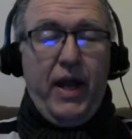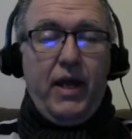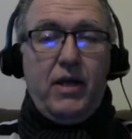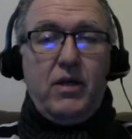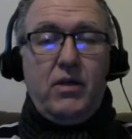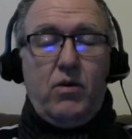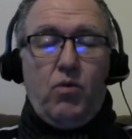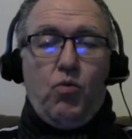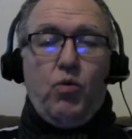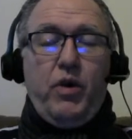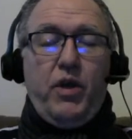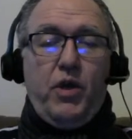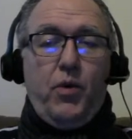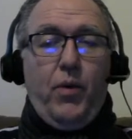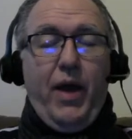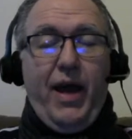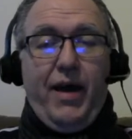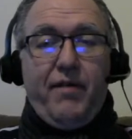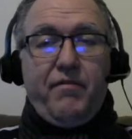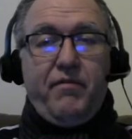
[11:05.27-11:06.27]
a spring
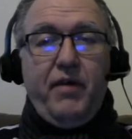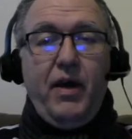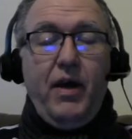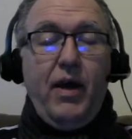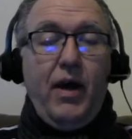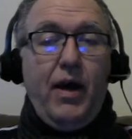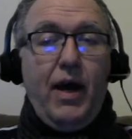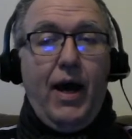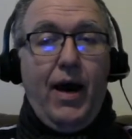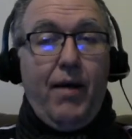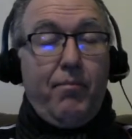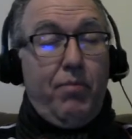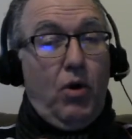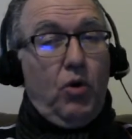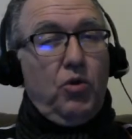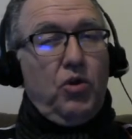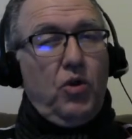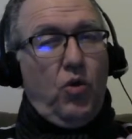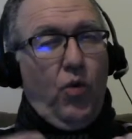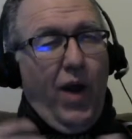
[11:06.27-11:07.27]
where you have
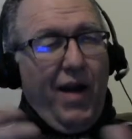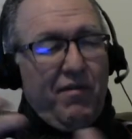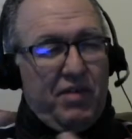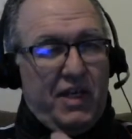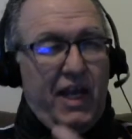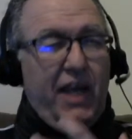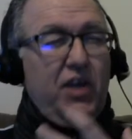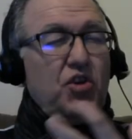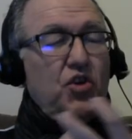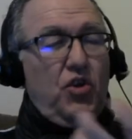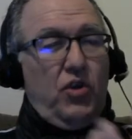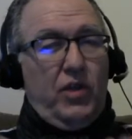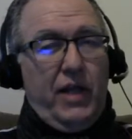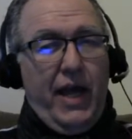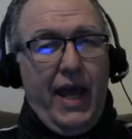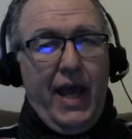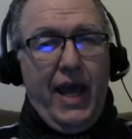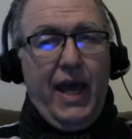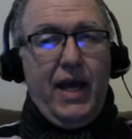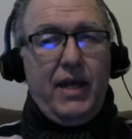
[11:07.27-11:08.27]
both
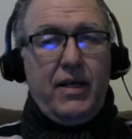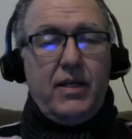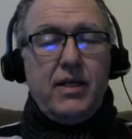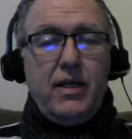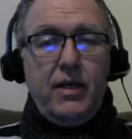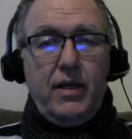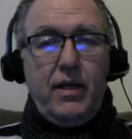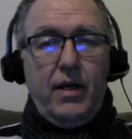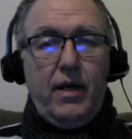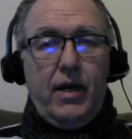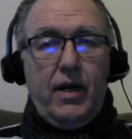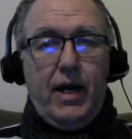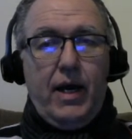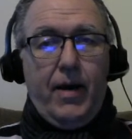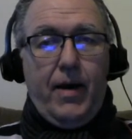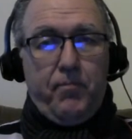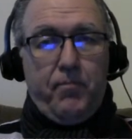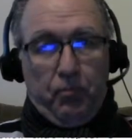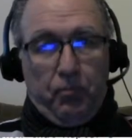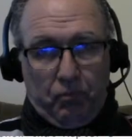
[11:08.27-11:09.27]
gravitational and
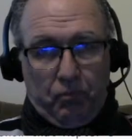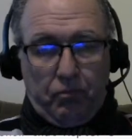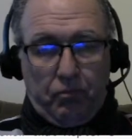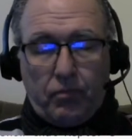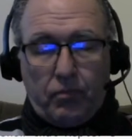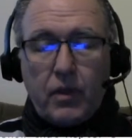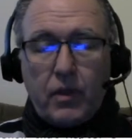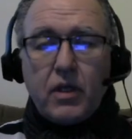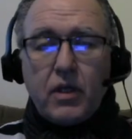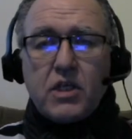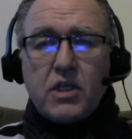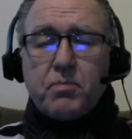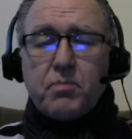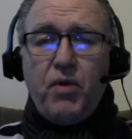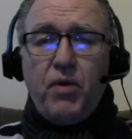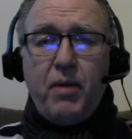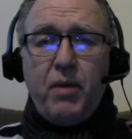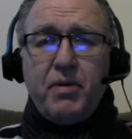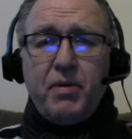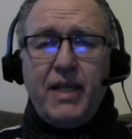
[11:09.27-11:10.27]

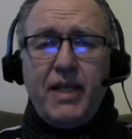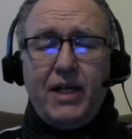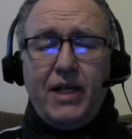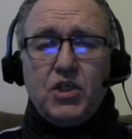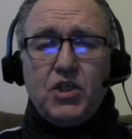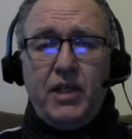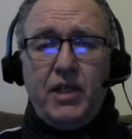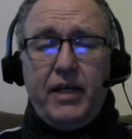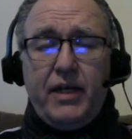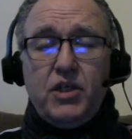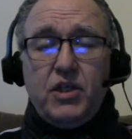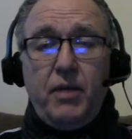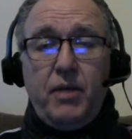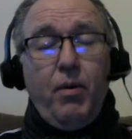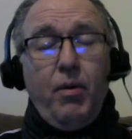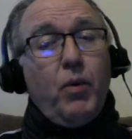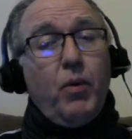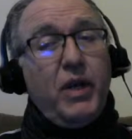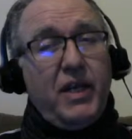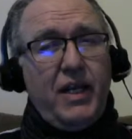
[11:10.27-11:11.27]
spring potential
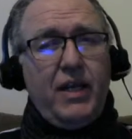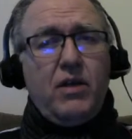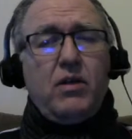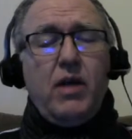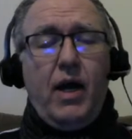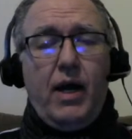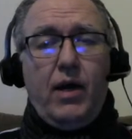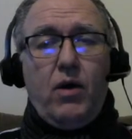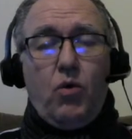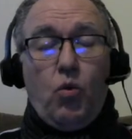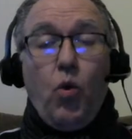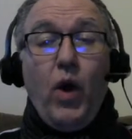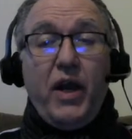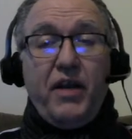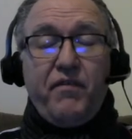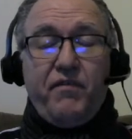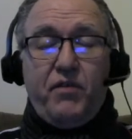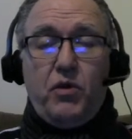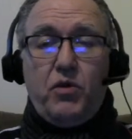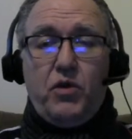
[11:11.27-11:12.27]
energy, but we did
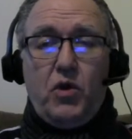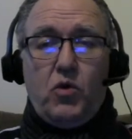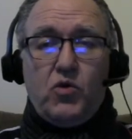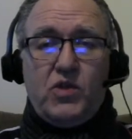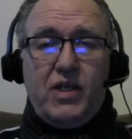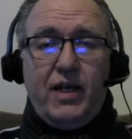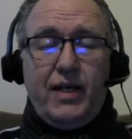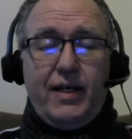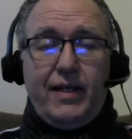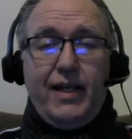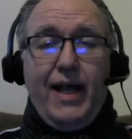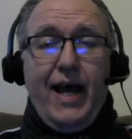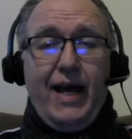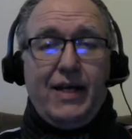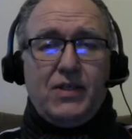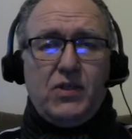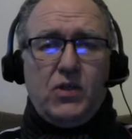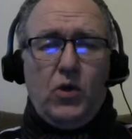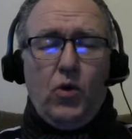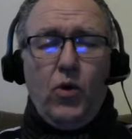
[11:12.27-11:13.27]
quite a few of those in
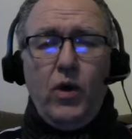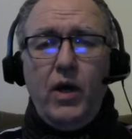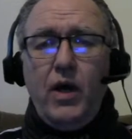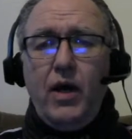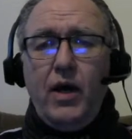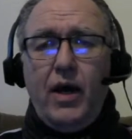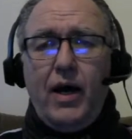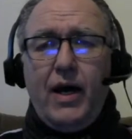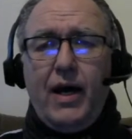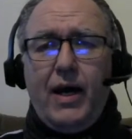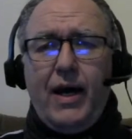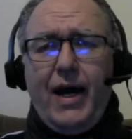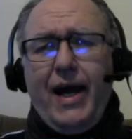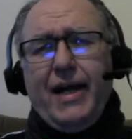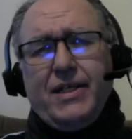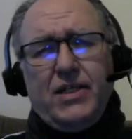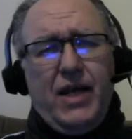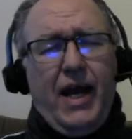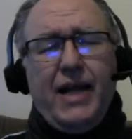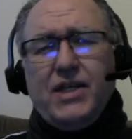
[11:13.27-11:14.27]
class. So
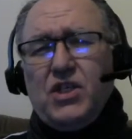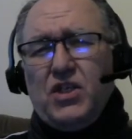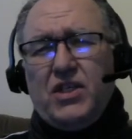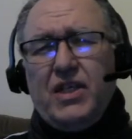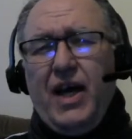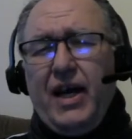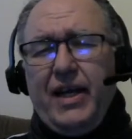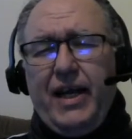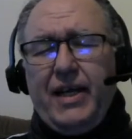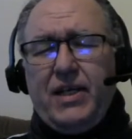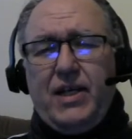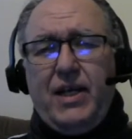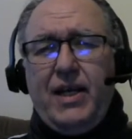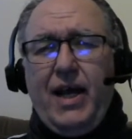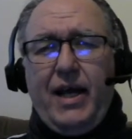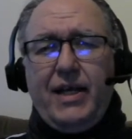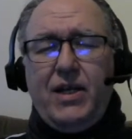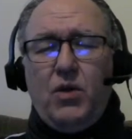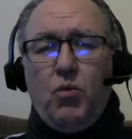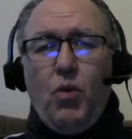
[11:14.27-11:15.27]
I just thought I
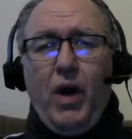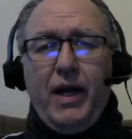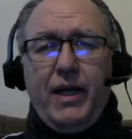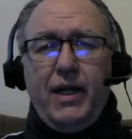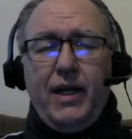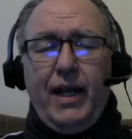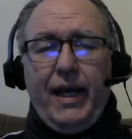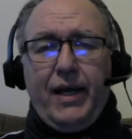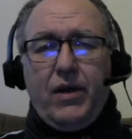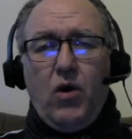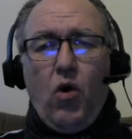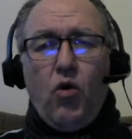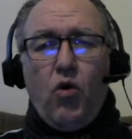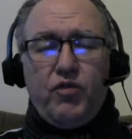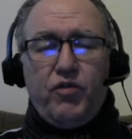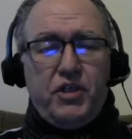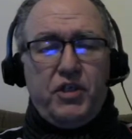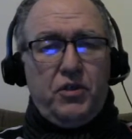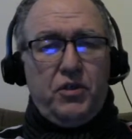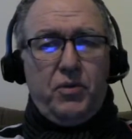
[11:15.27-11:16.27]
didn't want to like
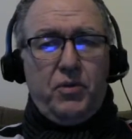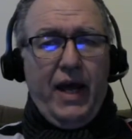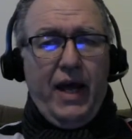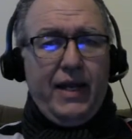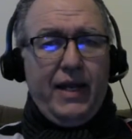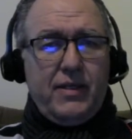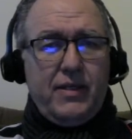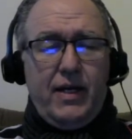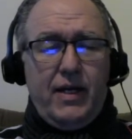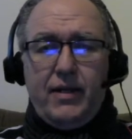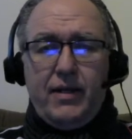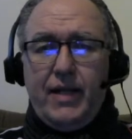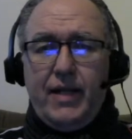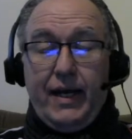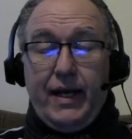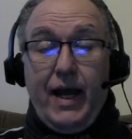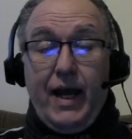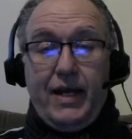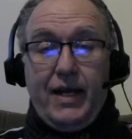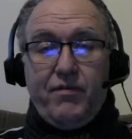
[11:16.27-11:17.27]
overdo
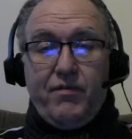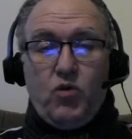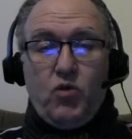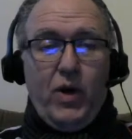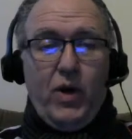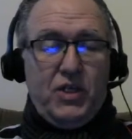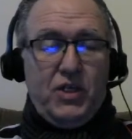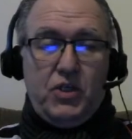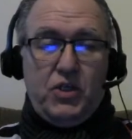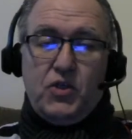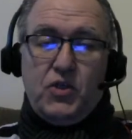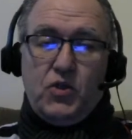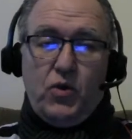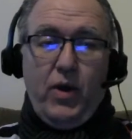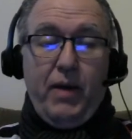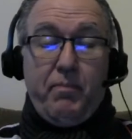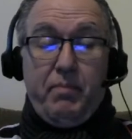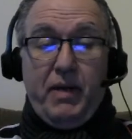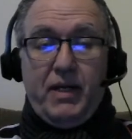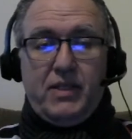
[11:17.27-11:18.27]
that kind of question,
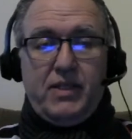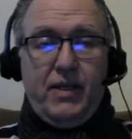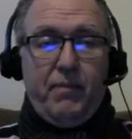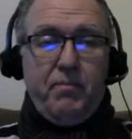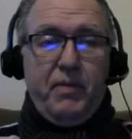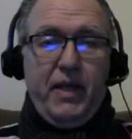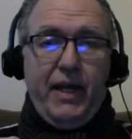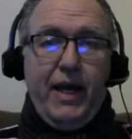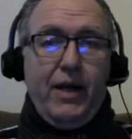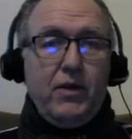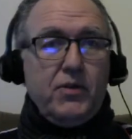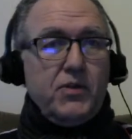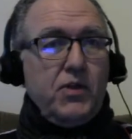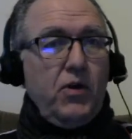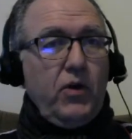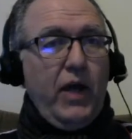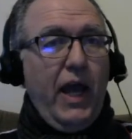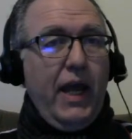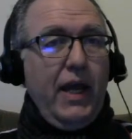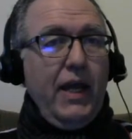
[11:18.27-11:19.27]
so I picked something
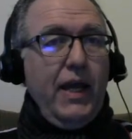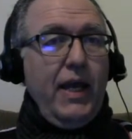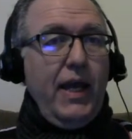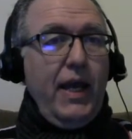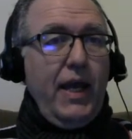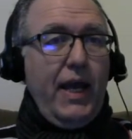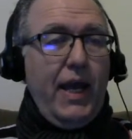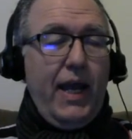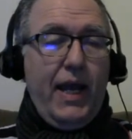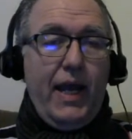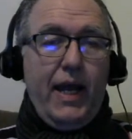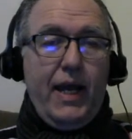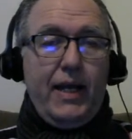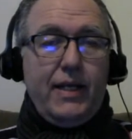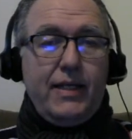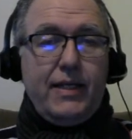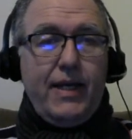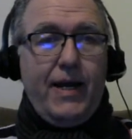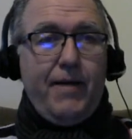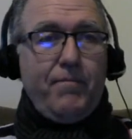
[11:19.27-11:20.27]
else. Okay,
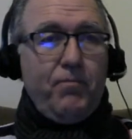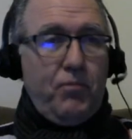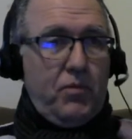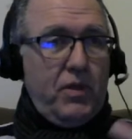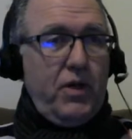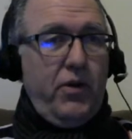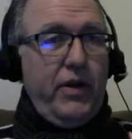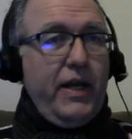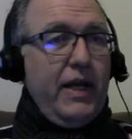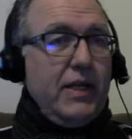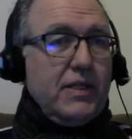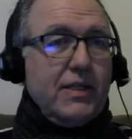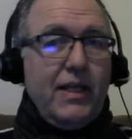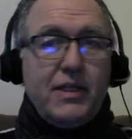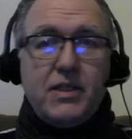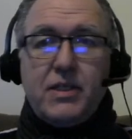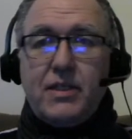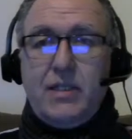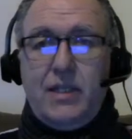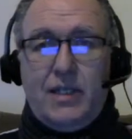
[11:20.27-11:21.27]
and there it
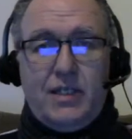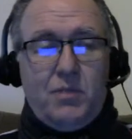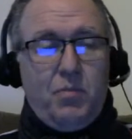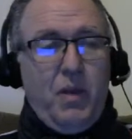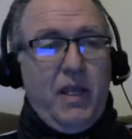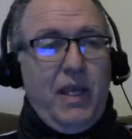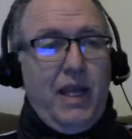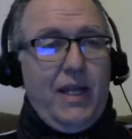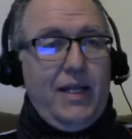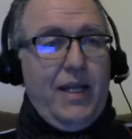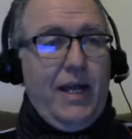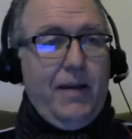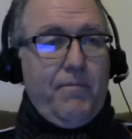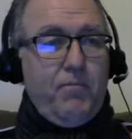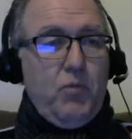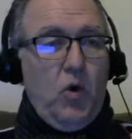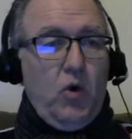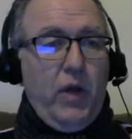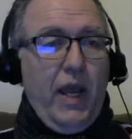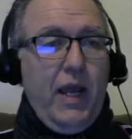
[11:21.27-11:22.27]
is. Let's begin
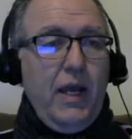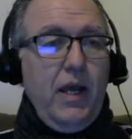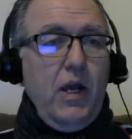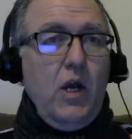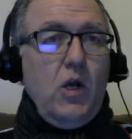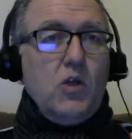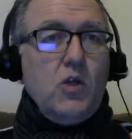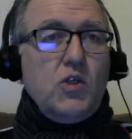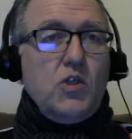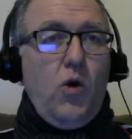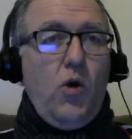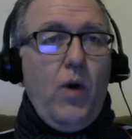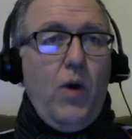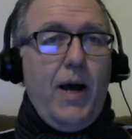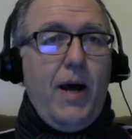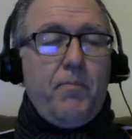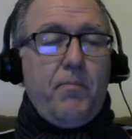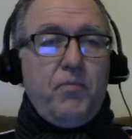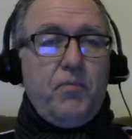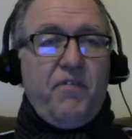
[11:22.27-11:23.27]
then. Okay,
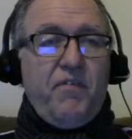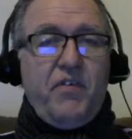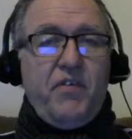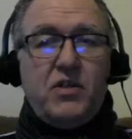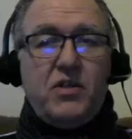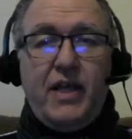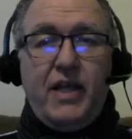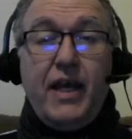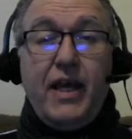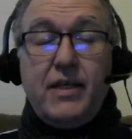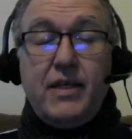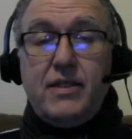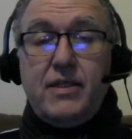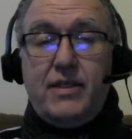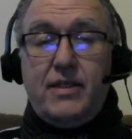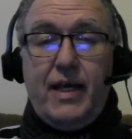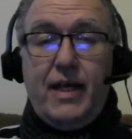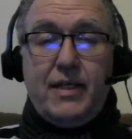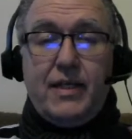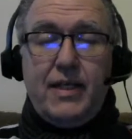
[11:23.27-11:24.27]
so the first thing
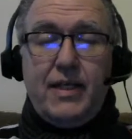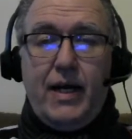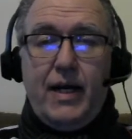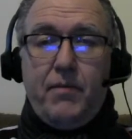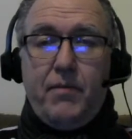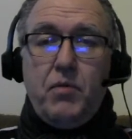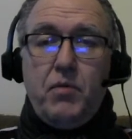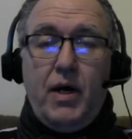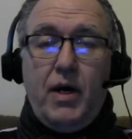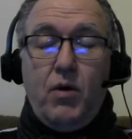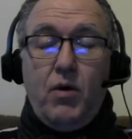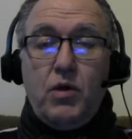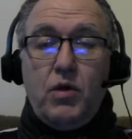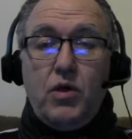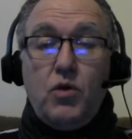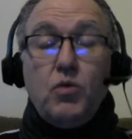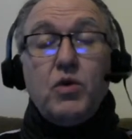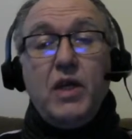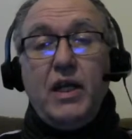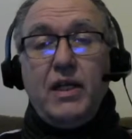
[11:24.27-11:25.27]
is that
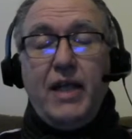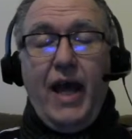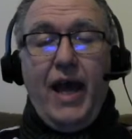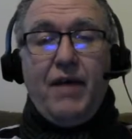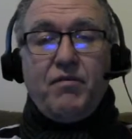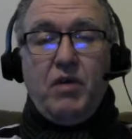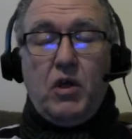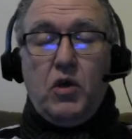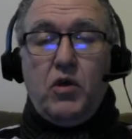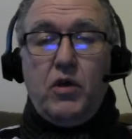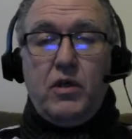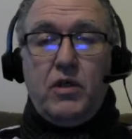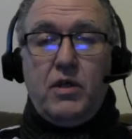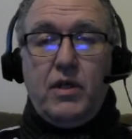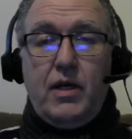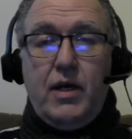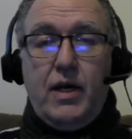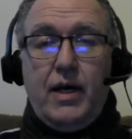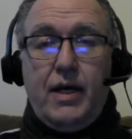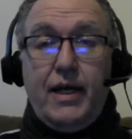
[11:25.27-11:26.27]
you need to have a
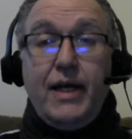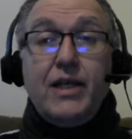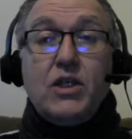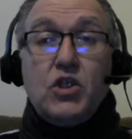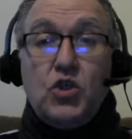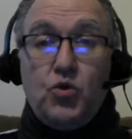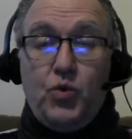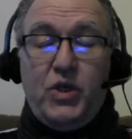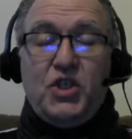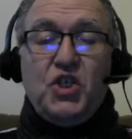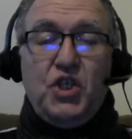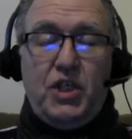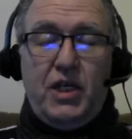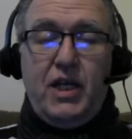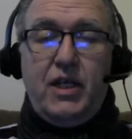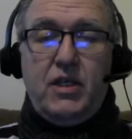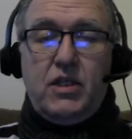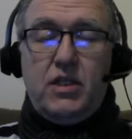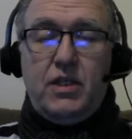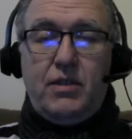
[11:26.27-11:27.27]
good
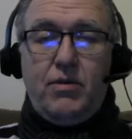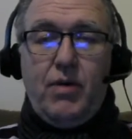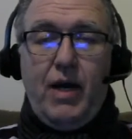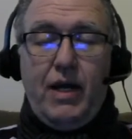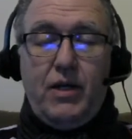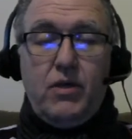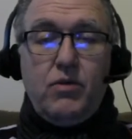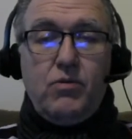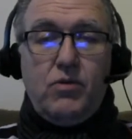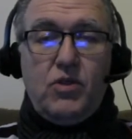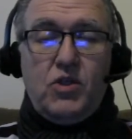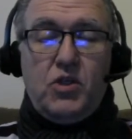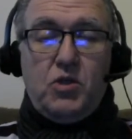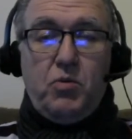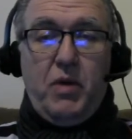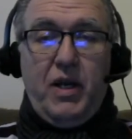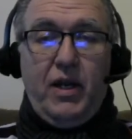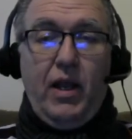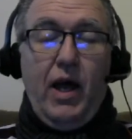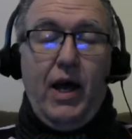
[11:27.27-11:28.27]
intuition into
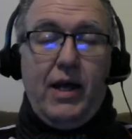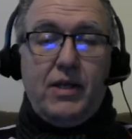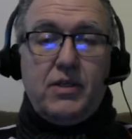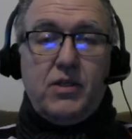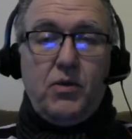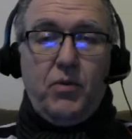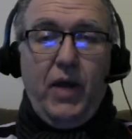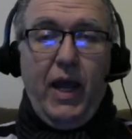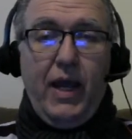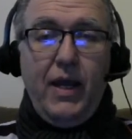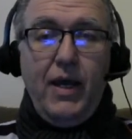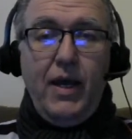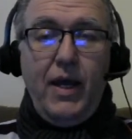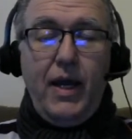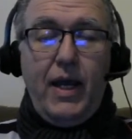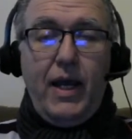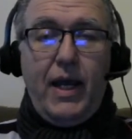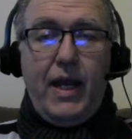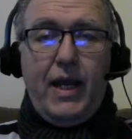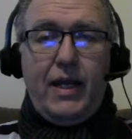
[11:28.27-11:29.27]
Newton's 3 laws. Okay,
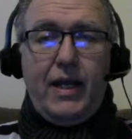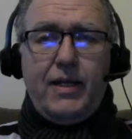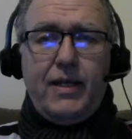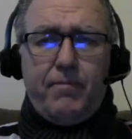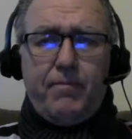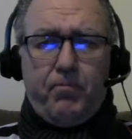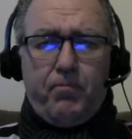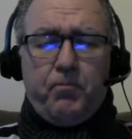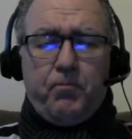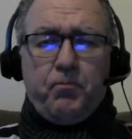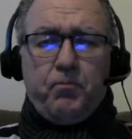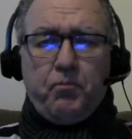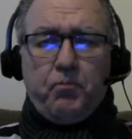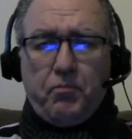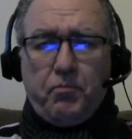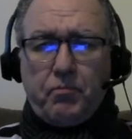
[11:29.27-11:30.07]
and